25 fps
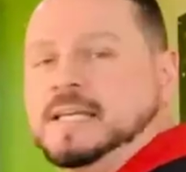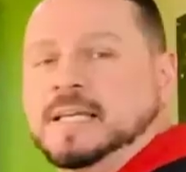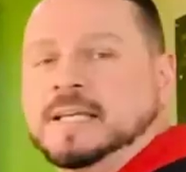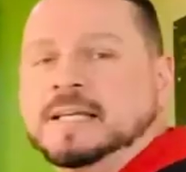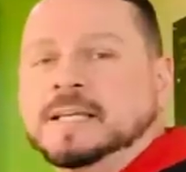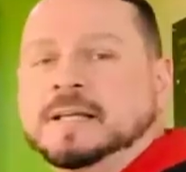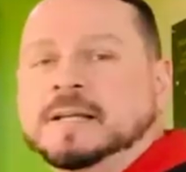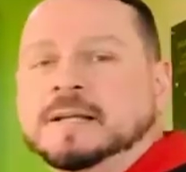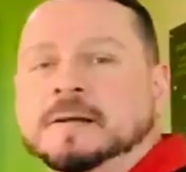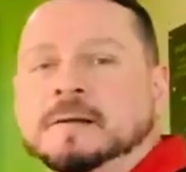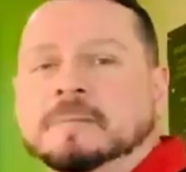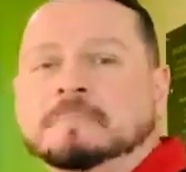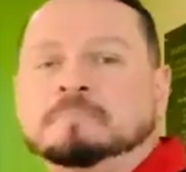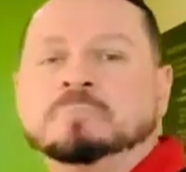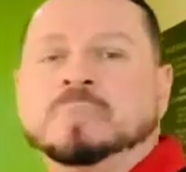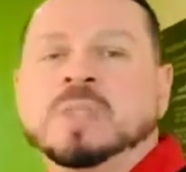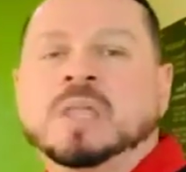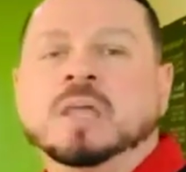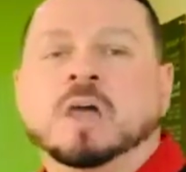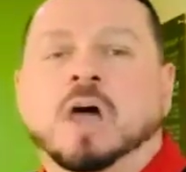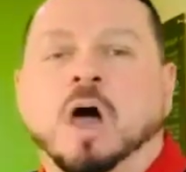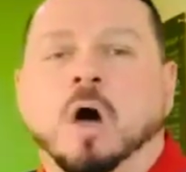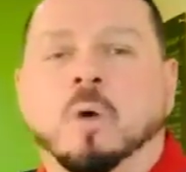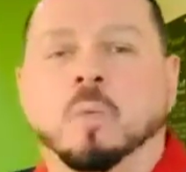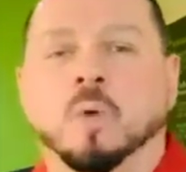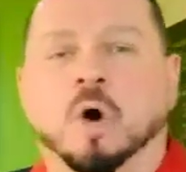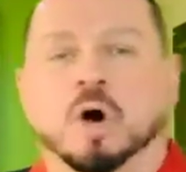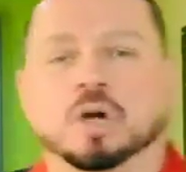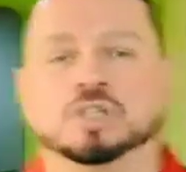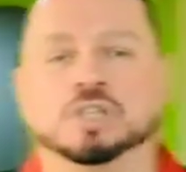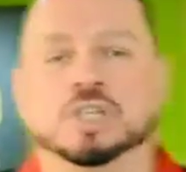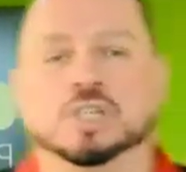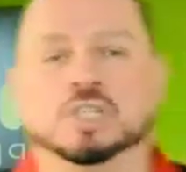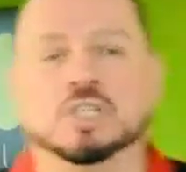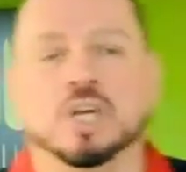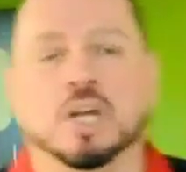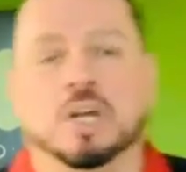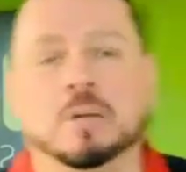Hello. And what
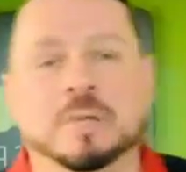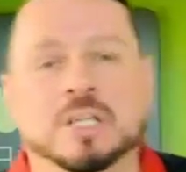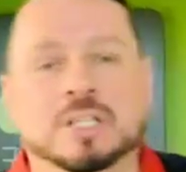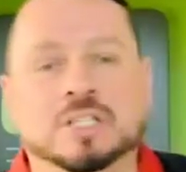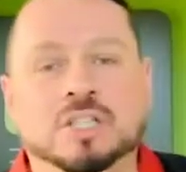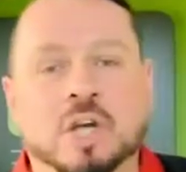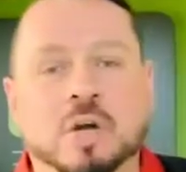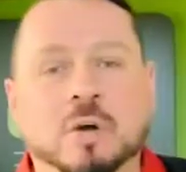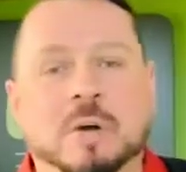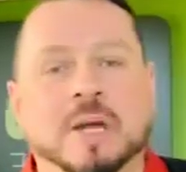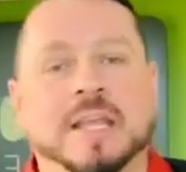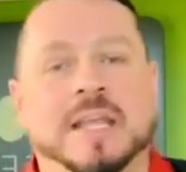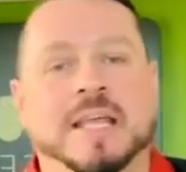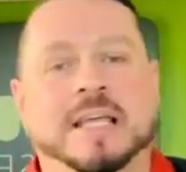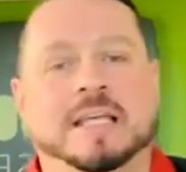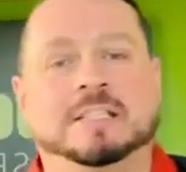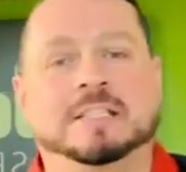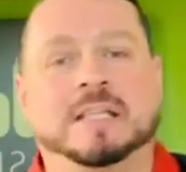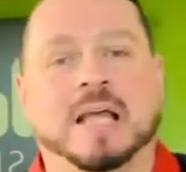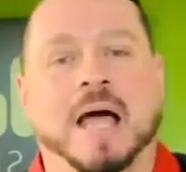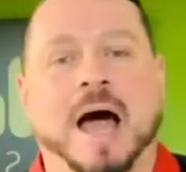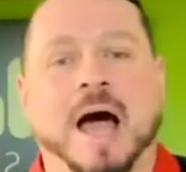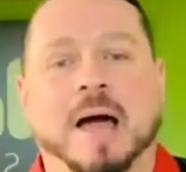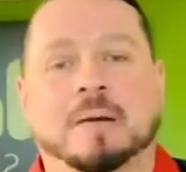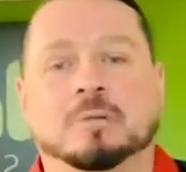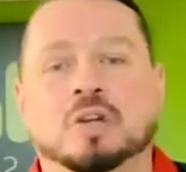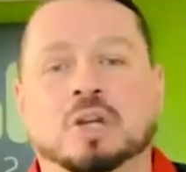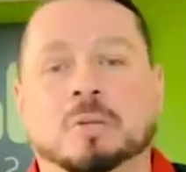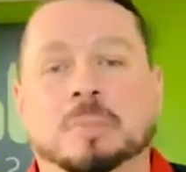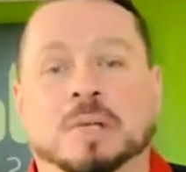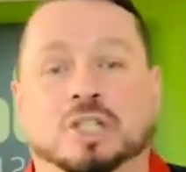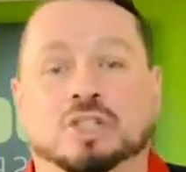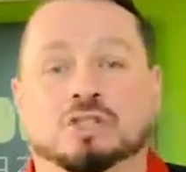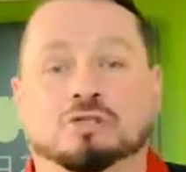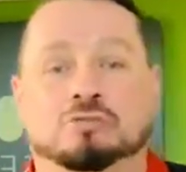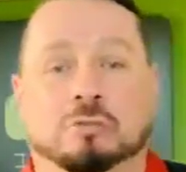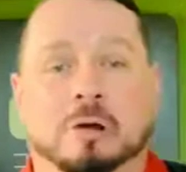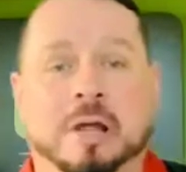she's going to be doing is I'm going to be
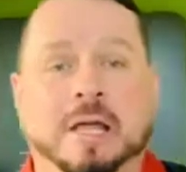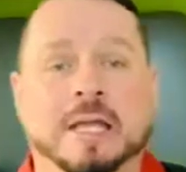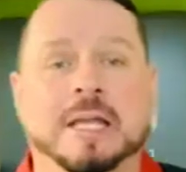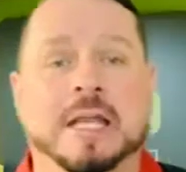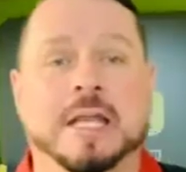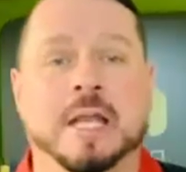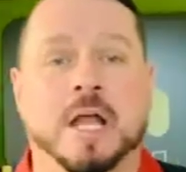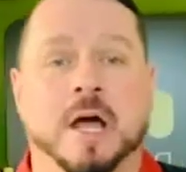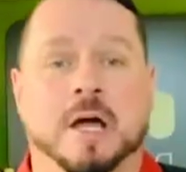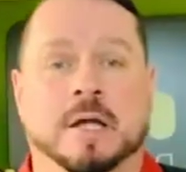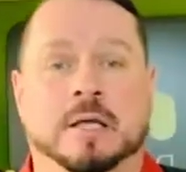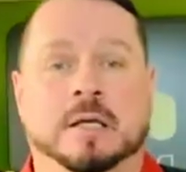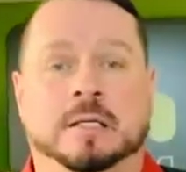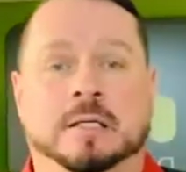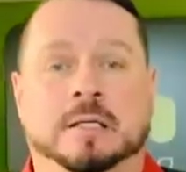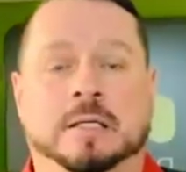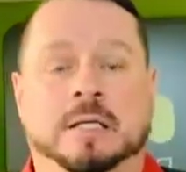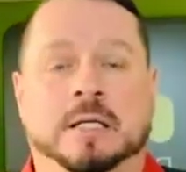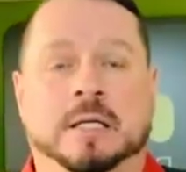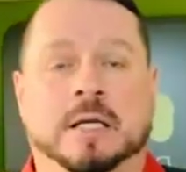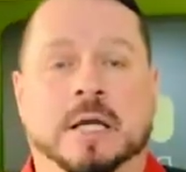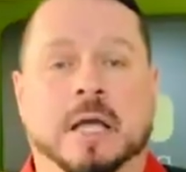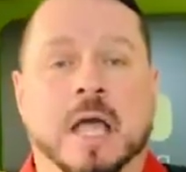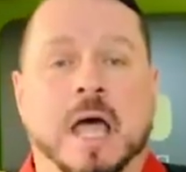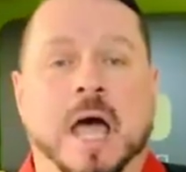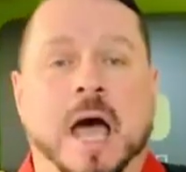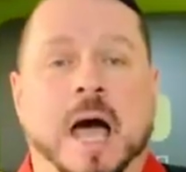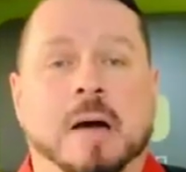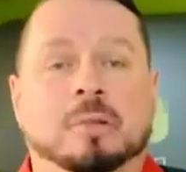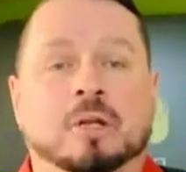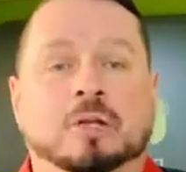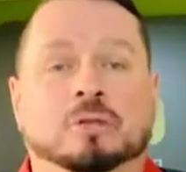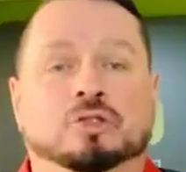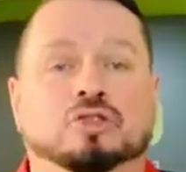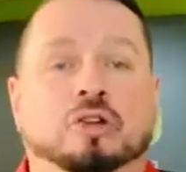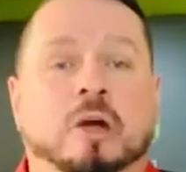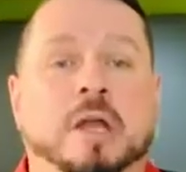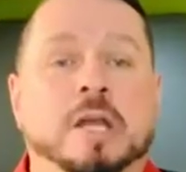training her. I'm going to
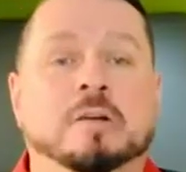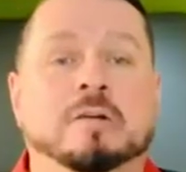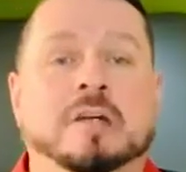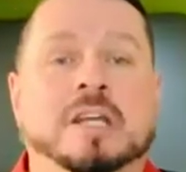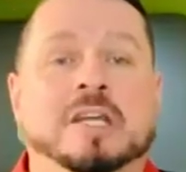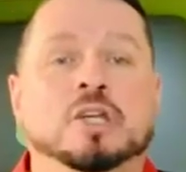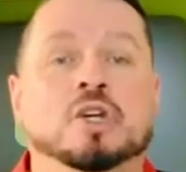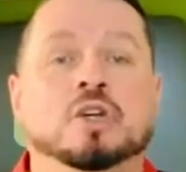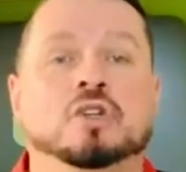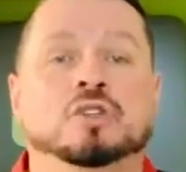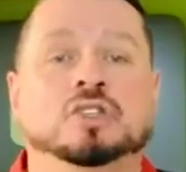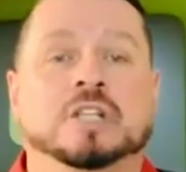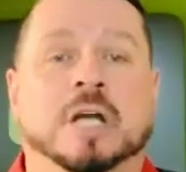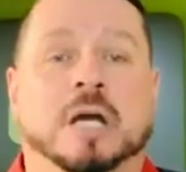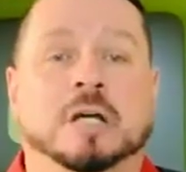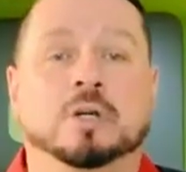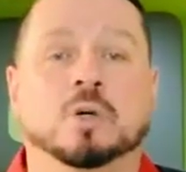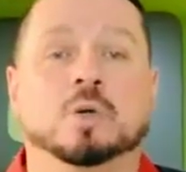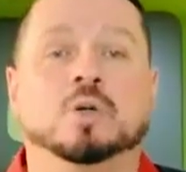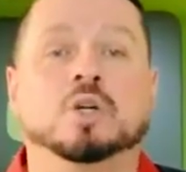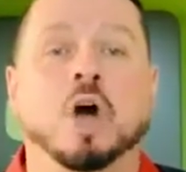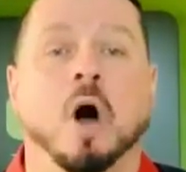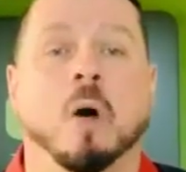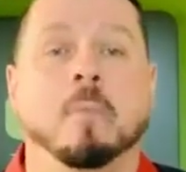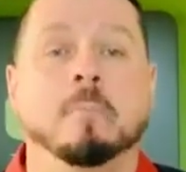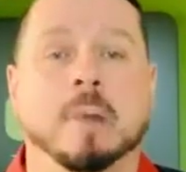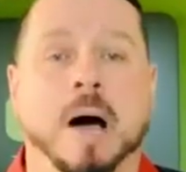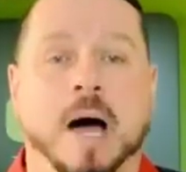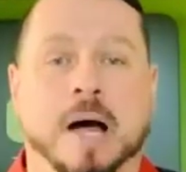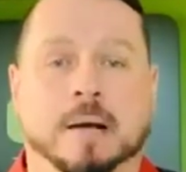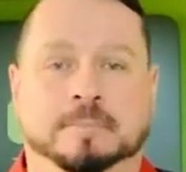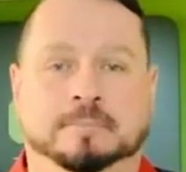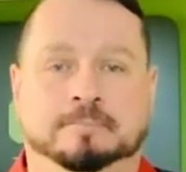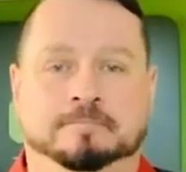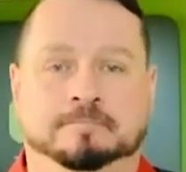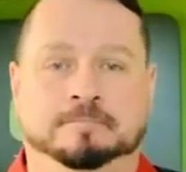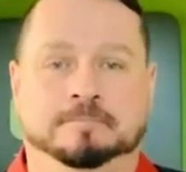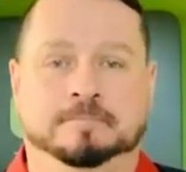train her in nunchaku combat.
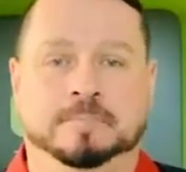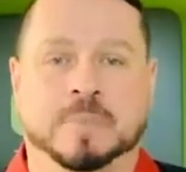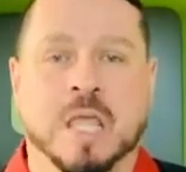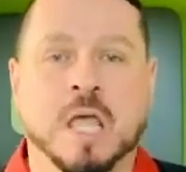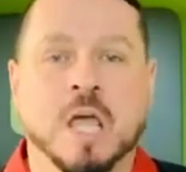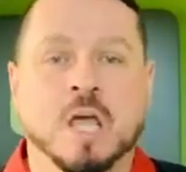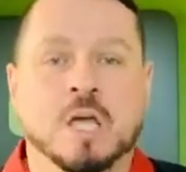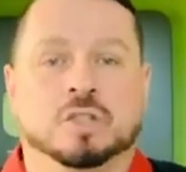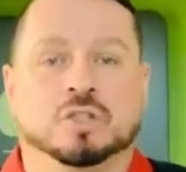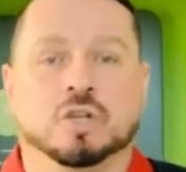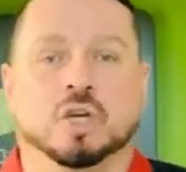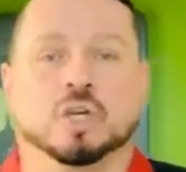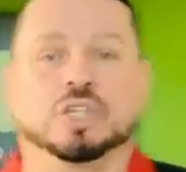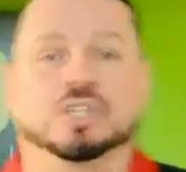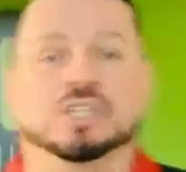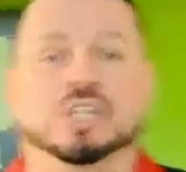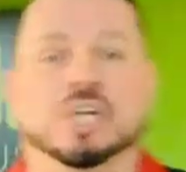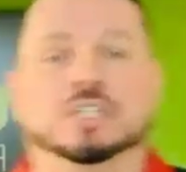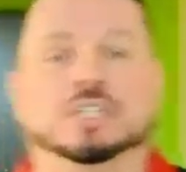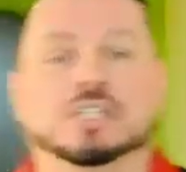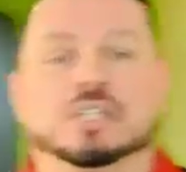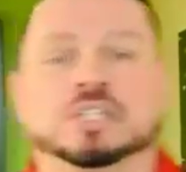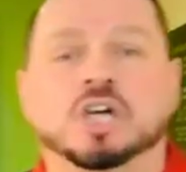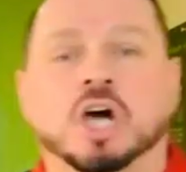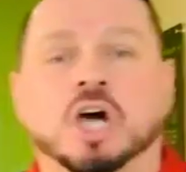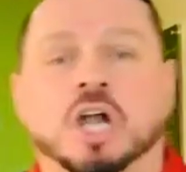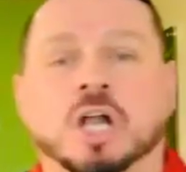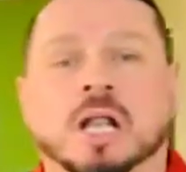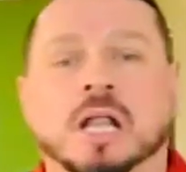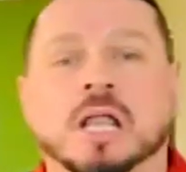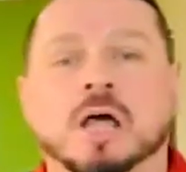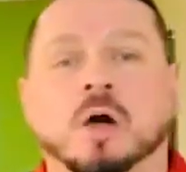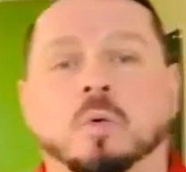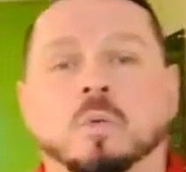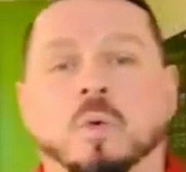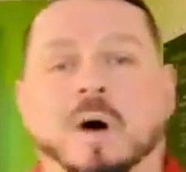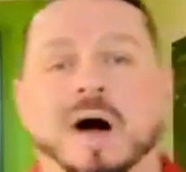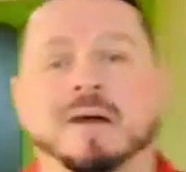So you see she's got a
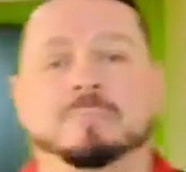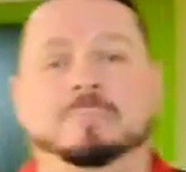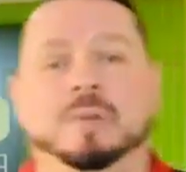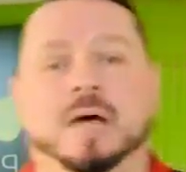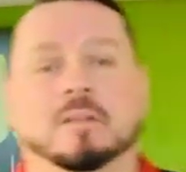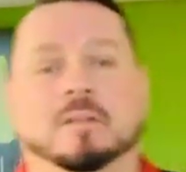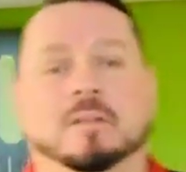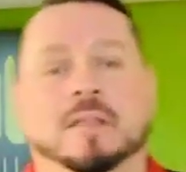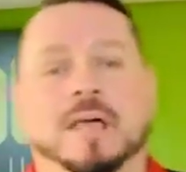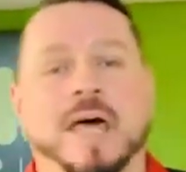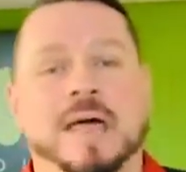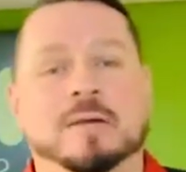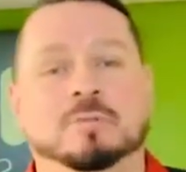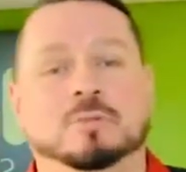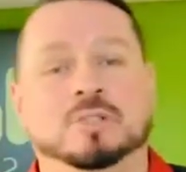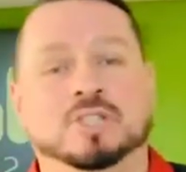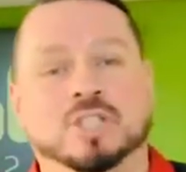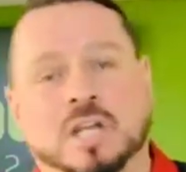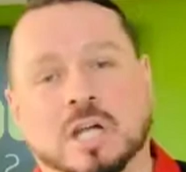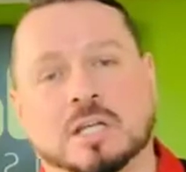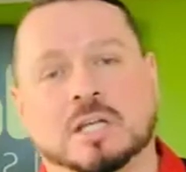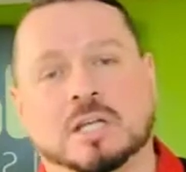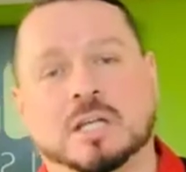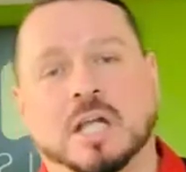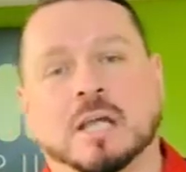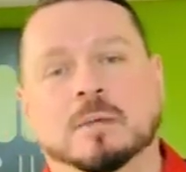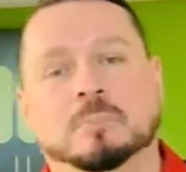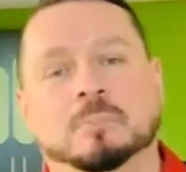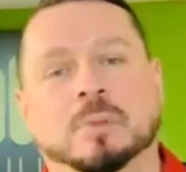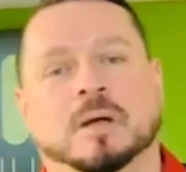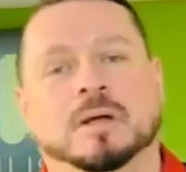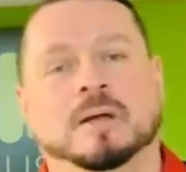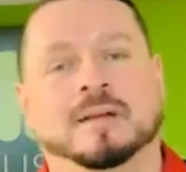little white belt there that she can keep.